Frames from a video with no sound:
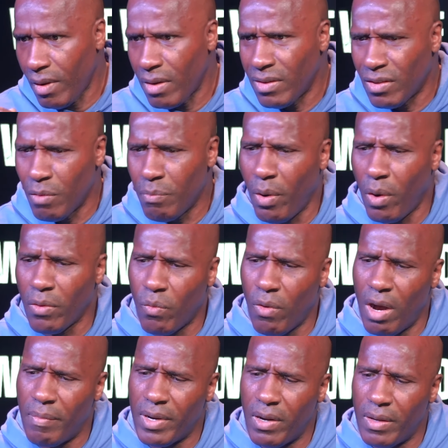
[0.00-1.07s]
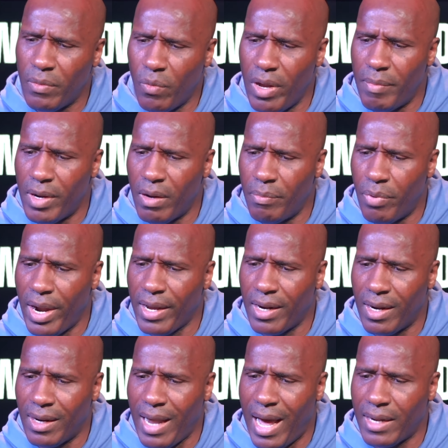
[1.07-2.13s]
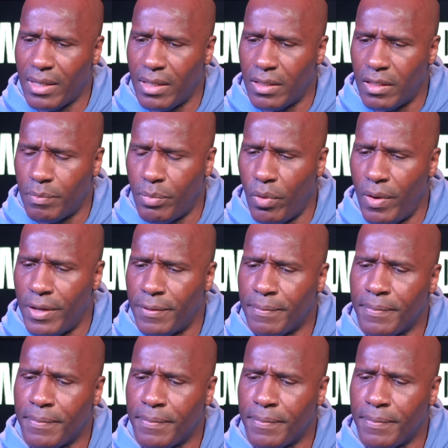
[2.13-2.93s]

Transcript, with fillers: So both women are, women are bringing a lot to the sport.